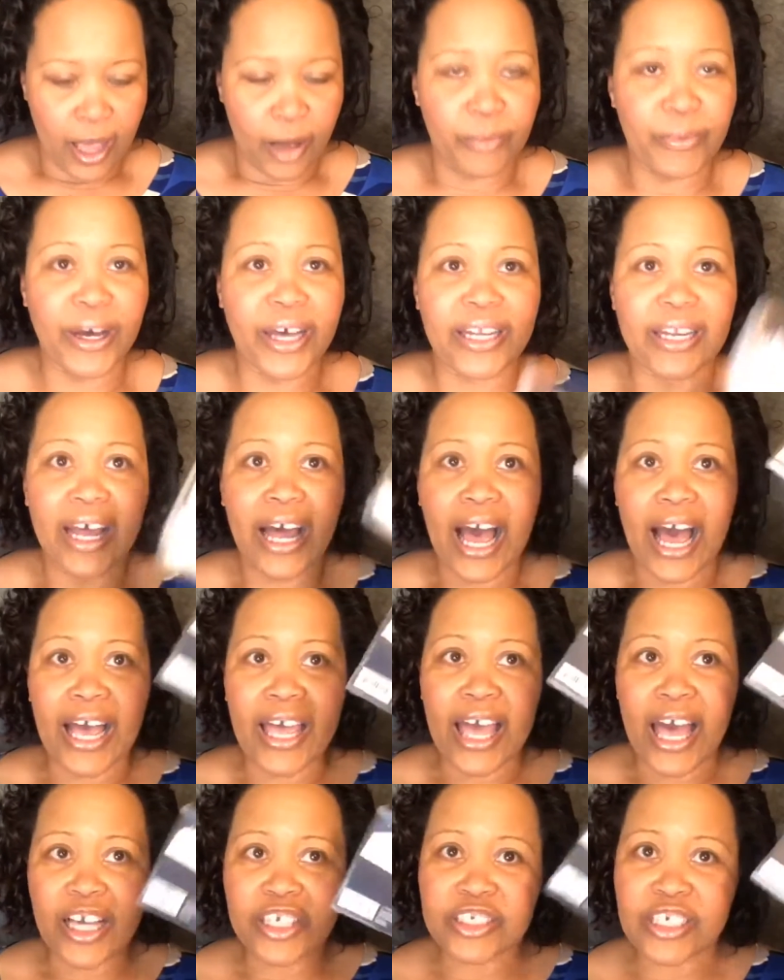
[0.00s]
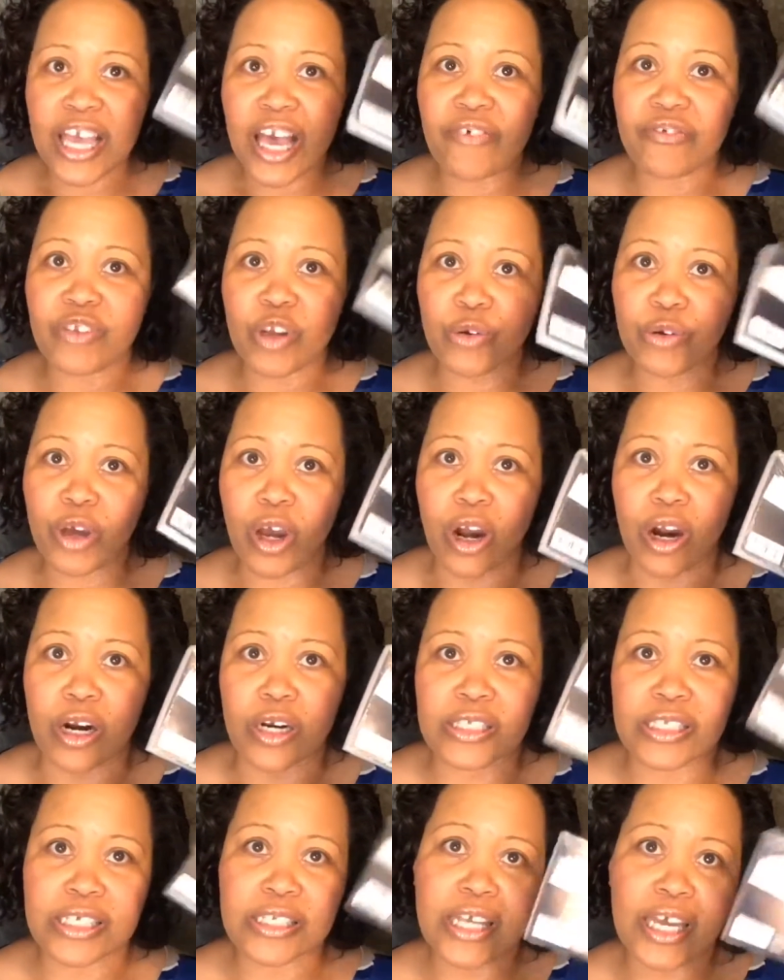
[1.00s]
But I actually have note
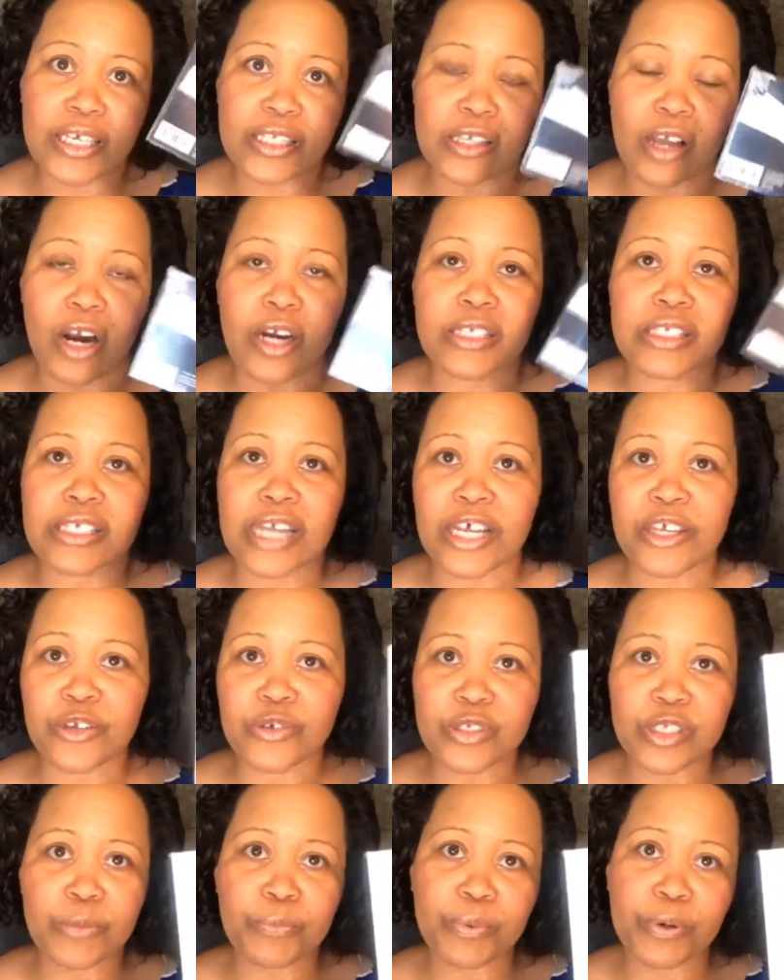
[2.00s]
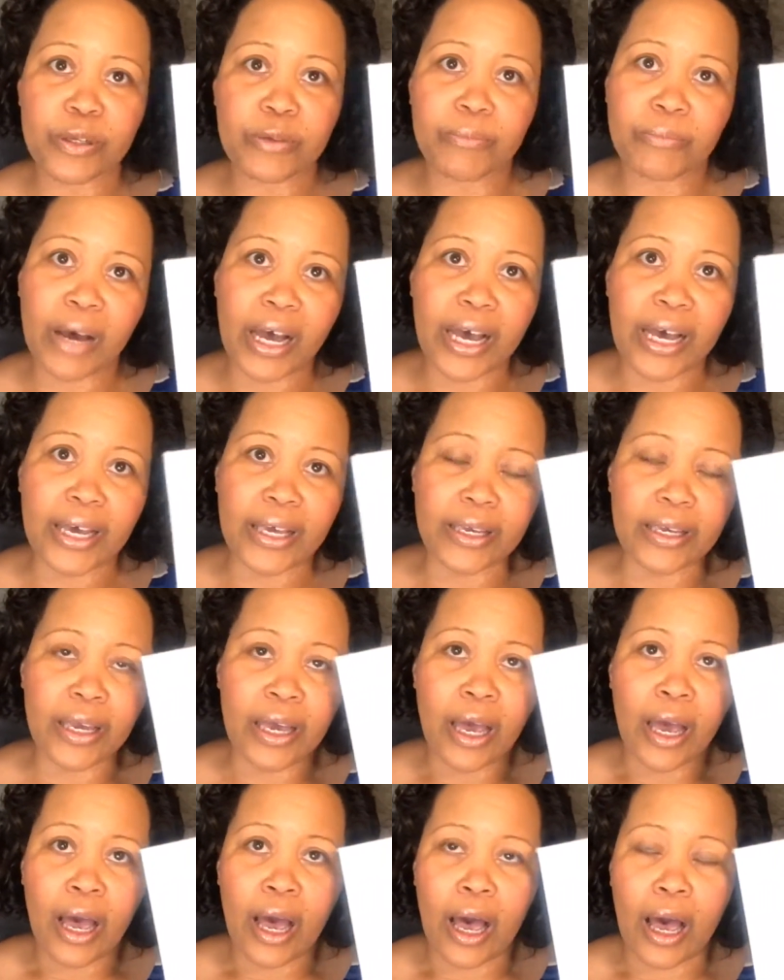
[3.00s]
cards, index cards, and I usually put my
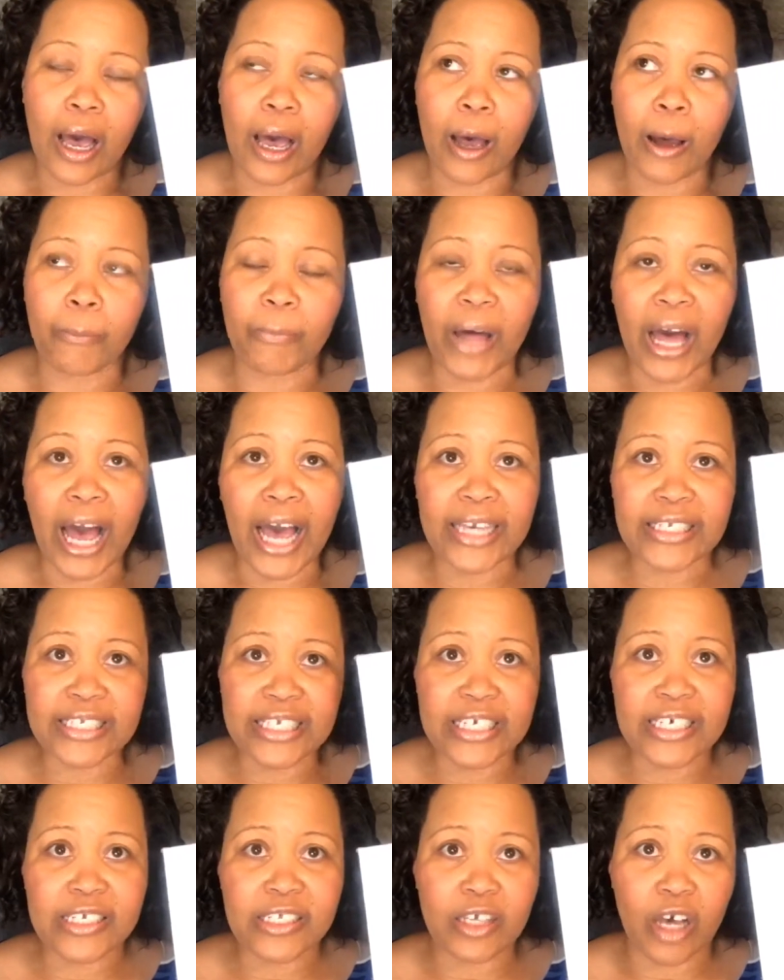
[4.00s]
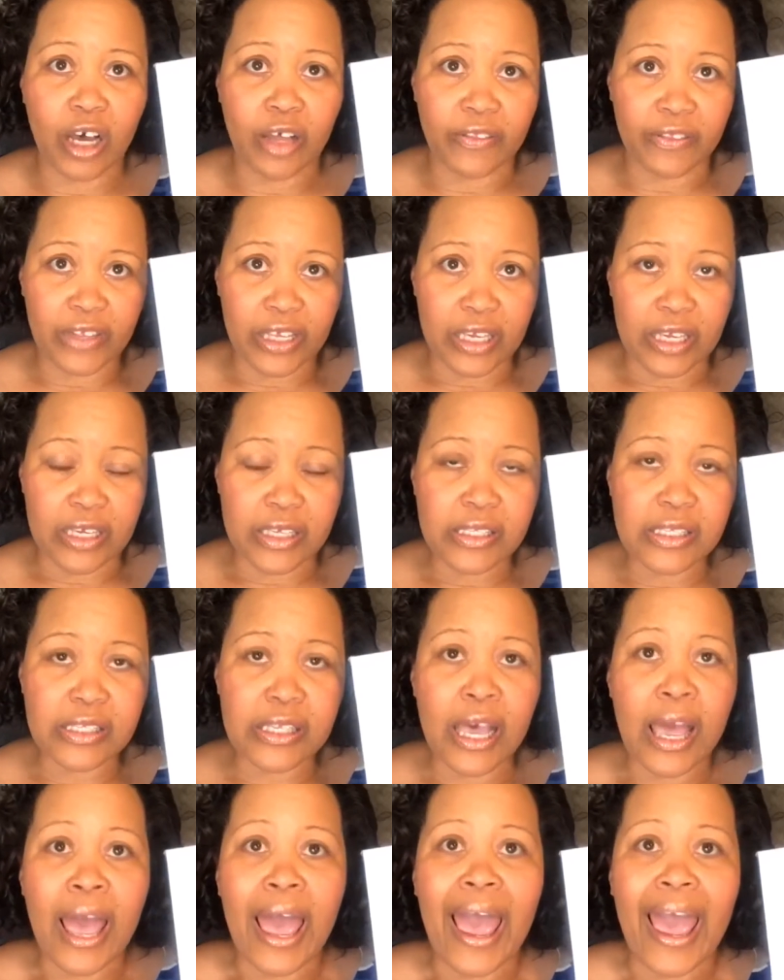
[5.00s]
um, ideas on these.
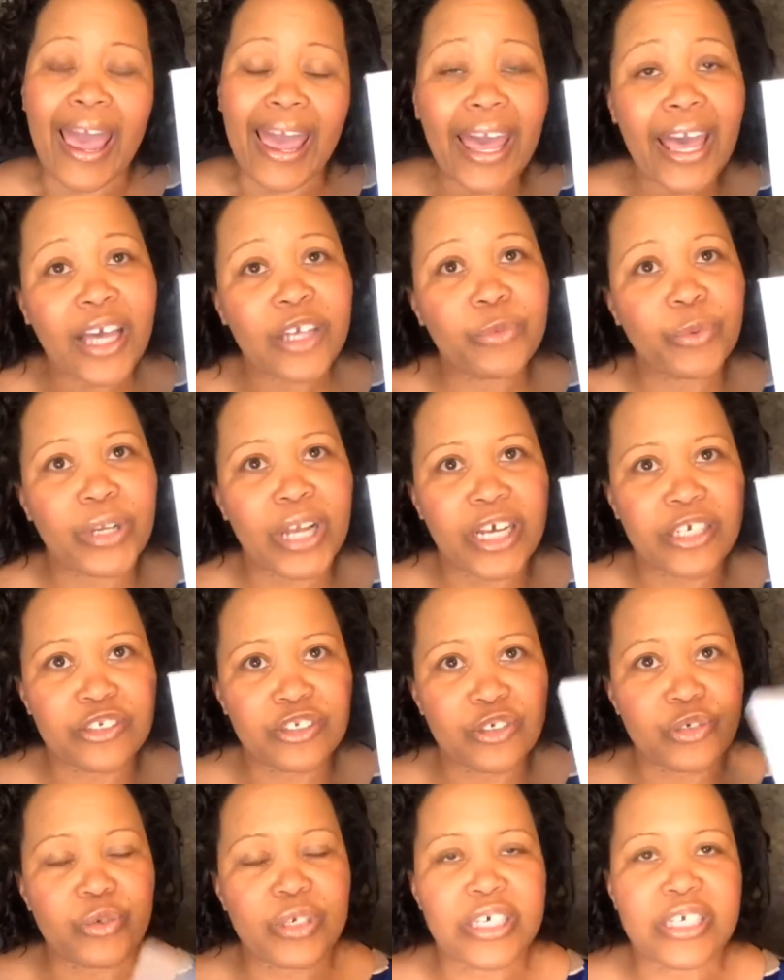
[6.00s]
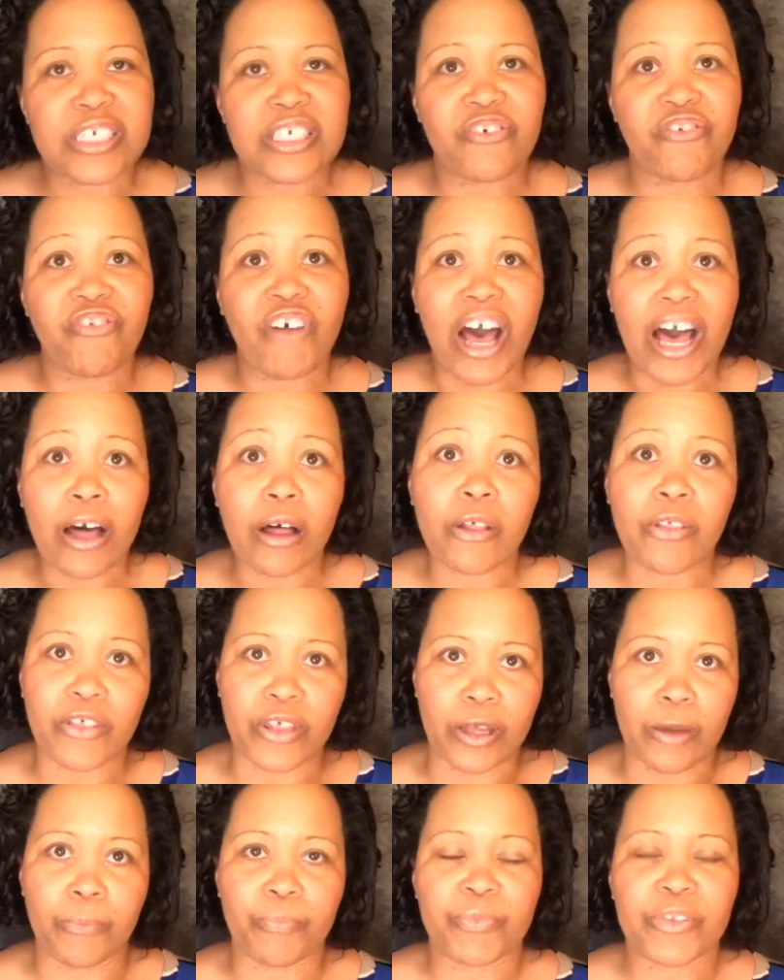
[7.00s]
And what I do is file
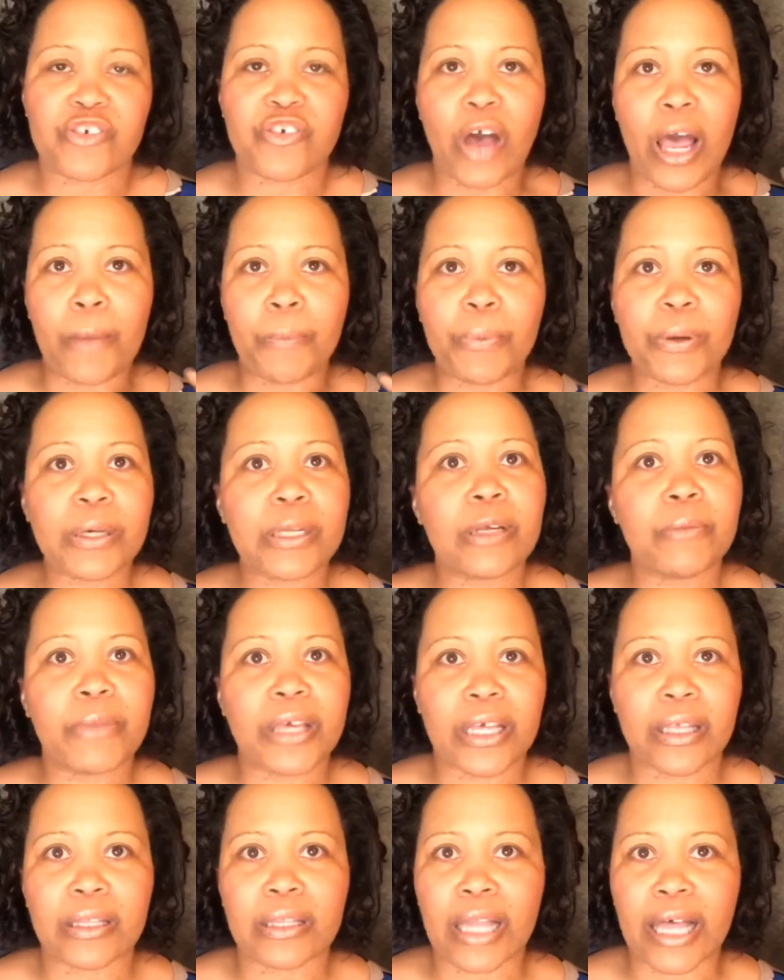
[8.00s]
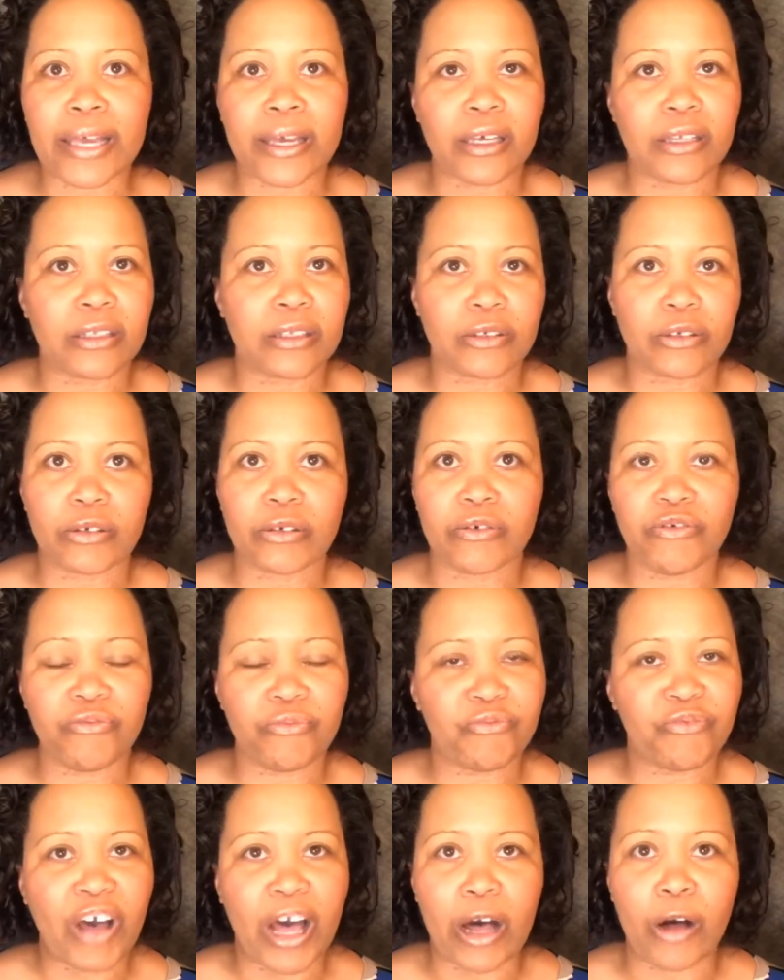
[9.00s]
them. So I put them in like a little
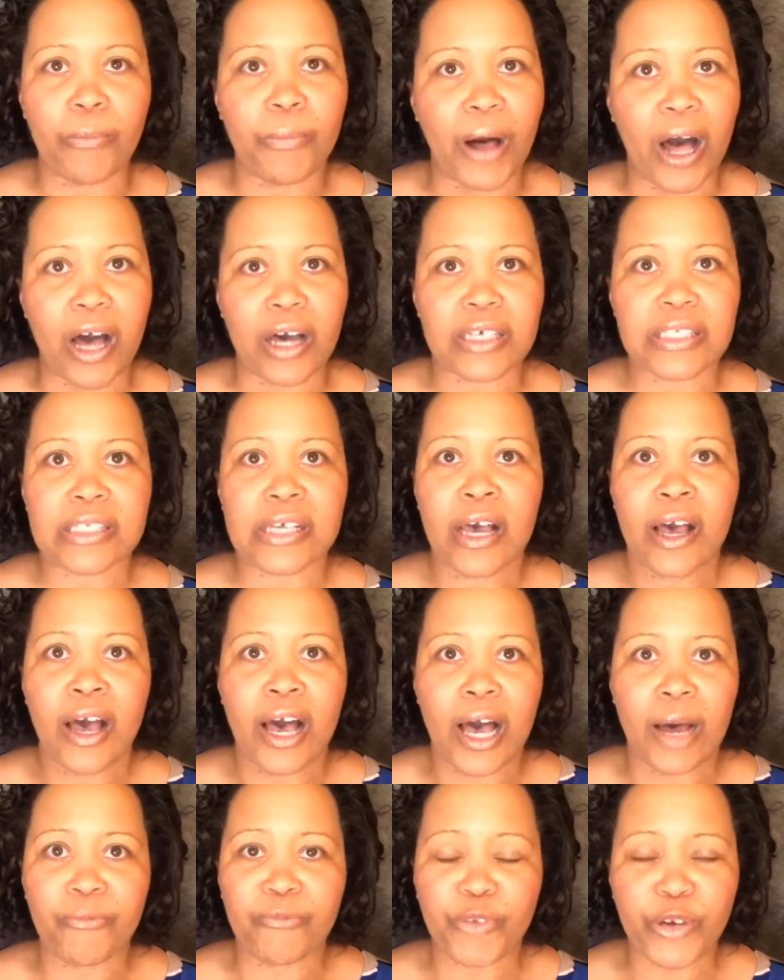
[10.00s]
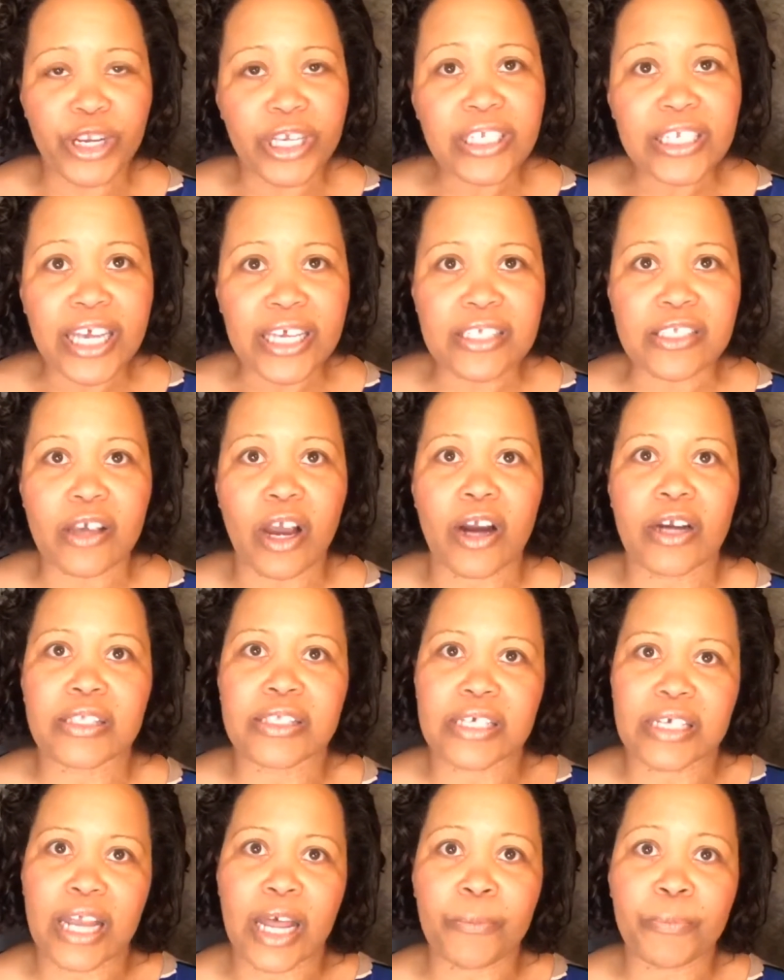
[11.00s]
file box um, for index cards,
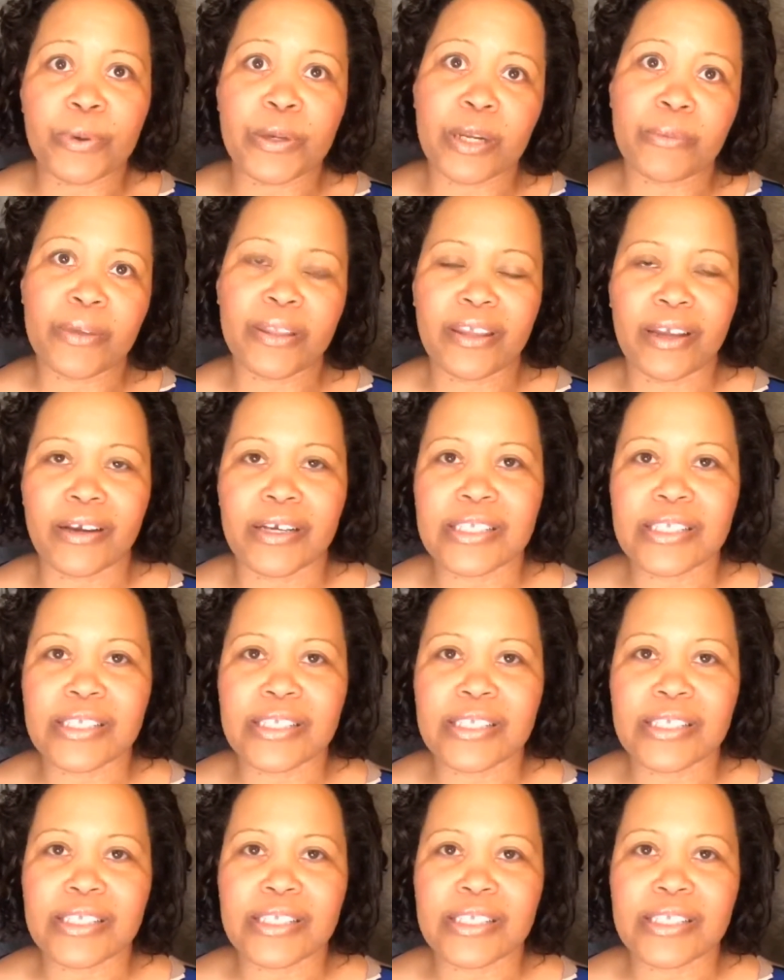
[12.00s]
and I put them in there.